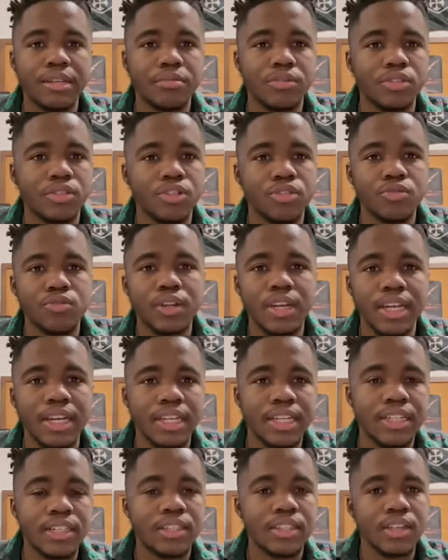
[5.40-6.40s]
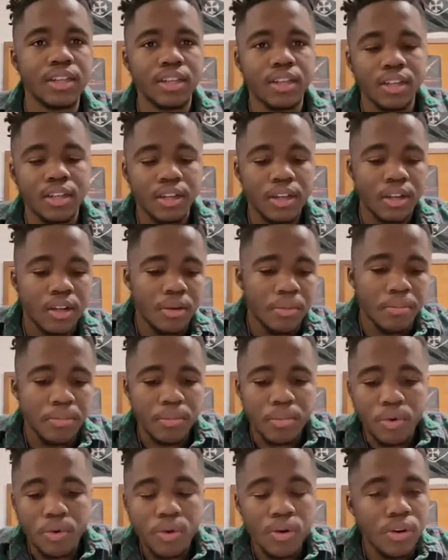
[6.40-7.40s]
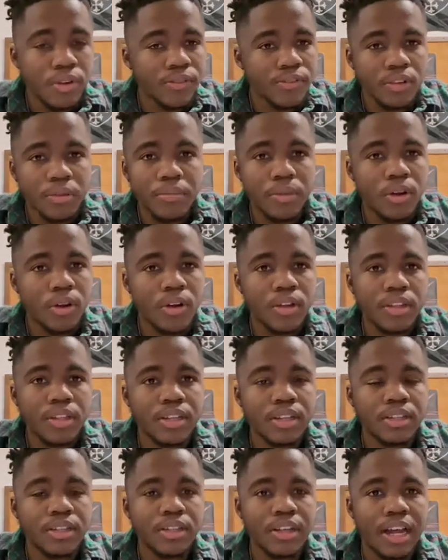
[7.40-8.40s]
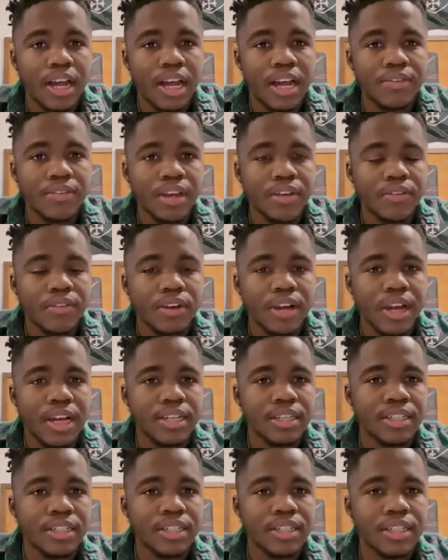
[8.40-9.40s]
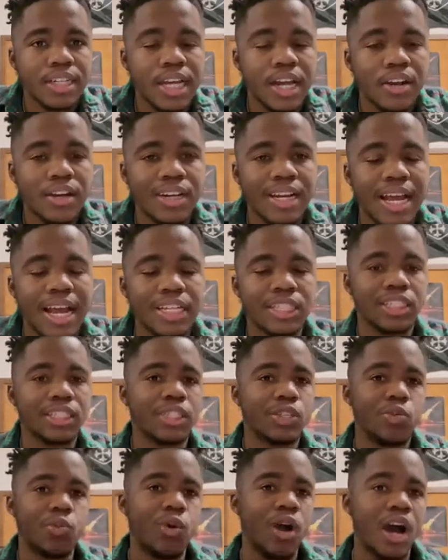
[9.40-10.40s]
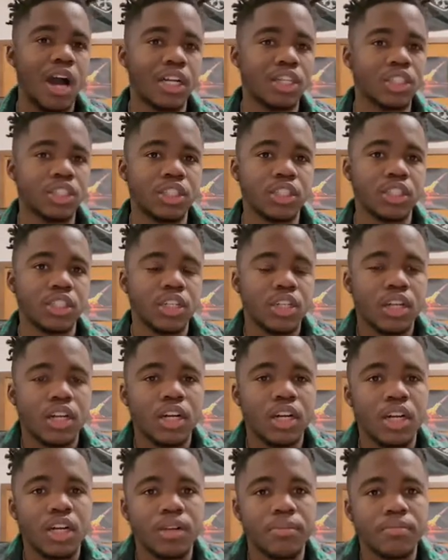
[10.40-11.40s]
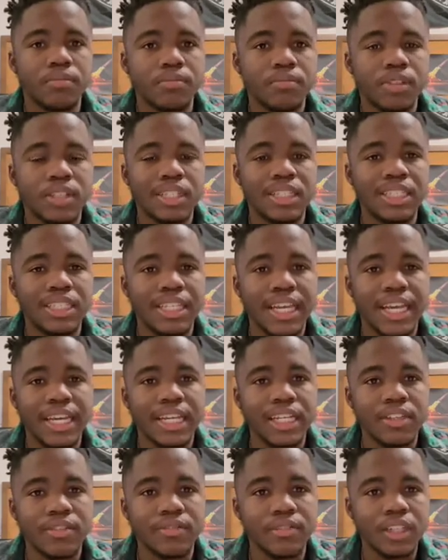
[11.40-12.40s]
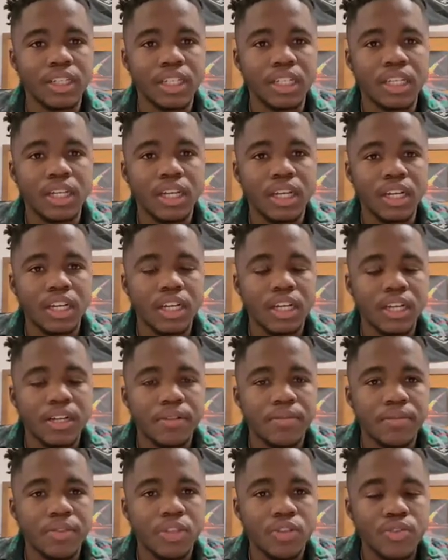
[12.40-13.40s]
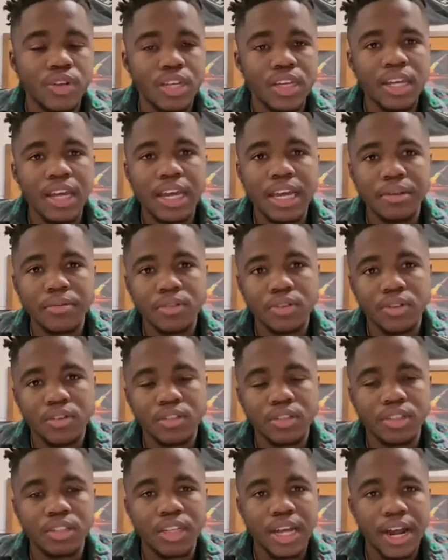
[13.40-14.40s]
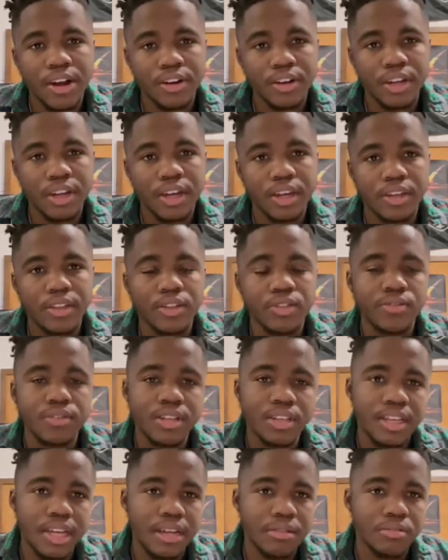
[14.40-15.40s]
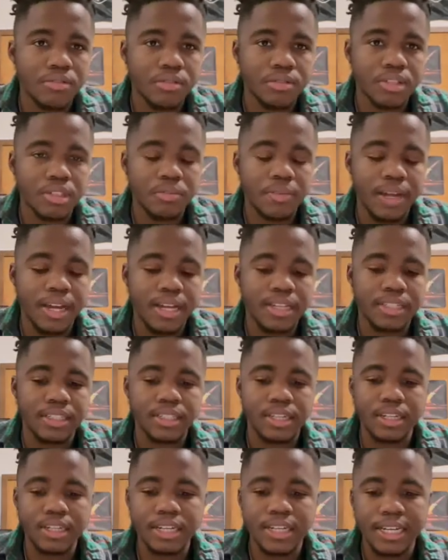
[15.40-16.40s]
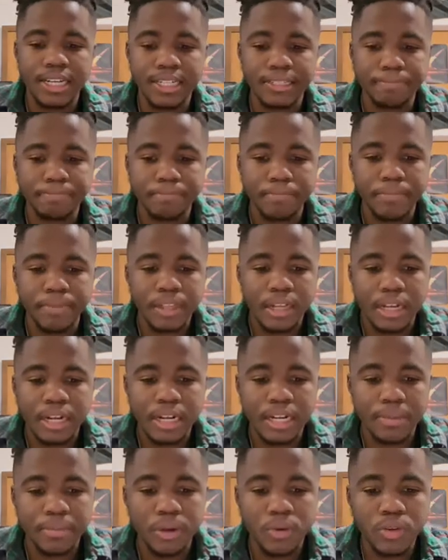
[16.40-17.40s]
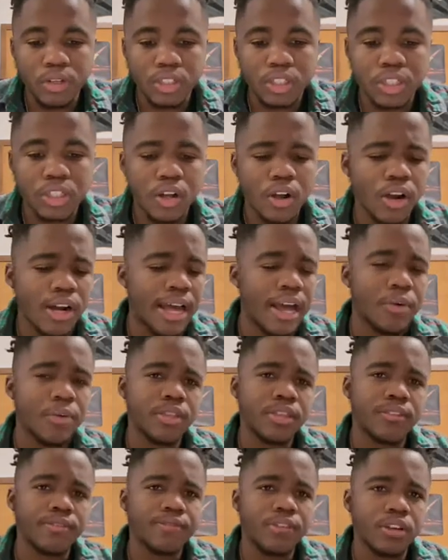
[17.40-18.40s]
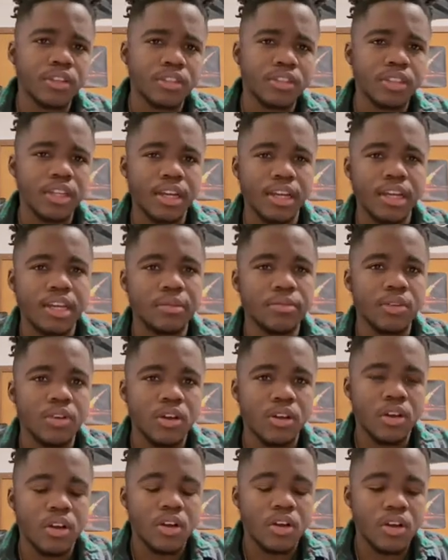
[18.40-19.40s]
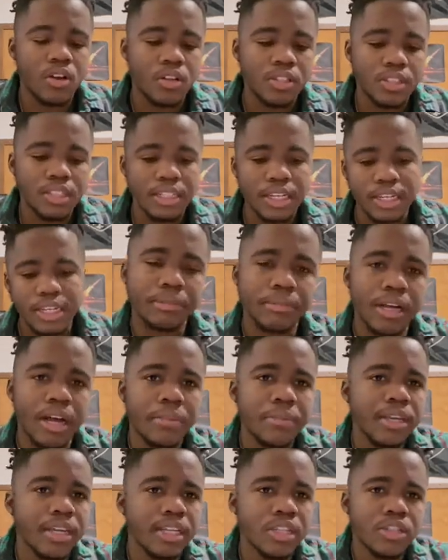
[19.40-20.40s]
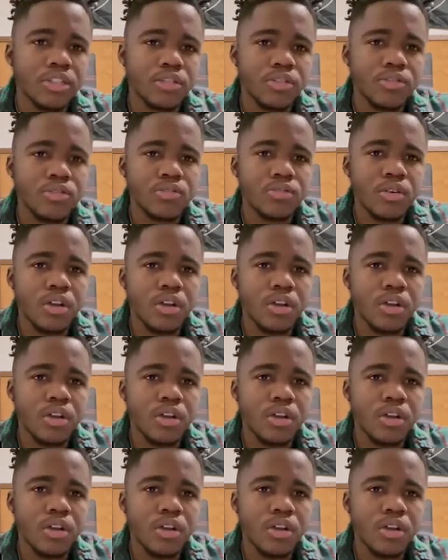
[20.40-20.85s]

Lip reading: in 2 days. More football than I've ever had to sit down and actually watch consecutively. 3 games on Saturday, 3 games on this past Sunday. I want to start out with the first game on Sunday. Coming into